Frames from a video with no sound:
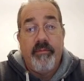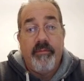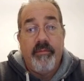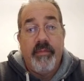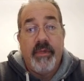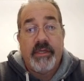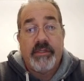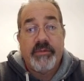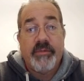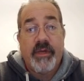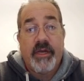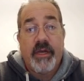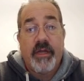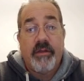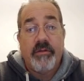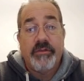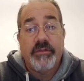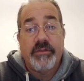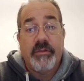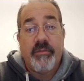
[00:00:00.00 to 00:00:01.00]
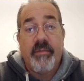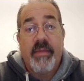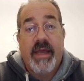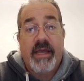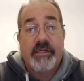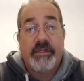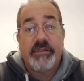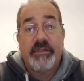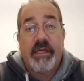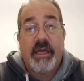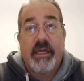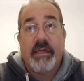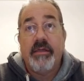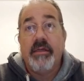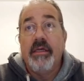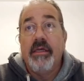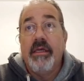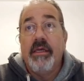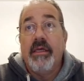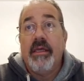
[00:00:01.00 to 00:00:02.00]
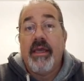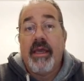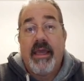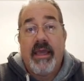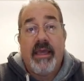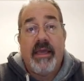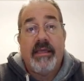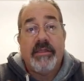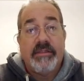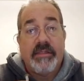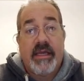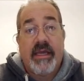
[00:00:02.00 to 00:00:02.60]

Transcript: mix my colors to match that as